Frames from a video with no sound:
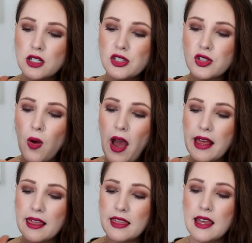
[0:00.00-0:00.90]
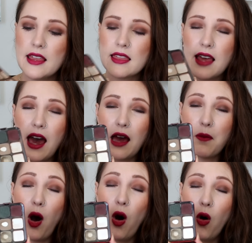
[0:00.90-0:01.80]
so I think that
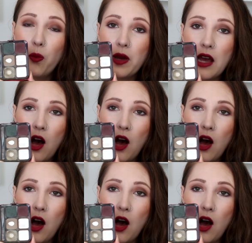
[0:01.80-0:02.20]
I'm hoping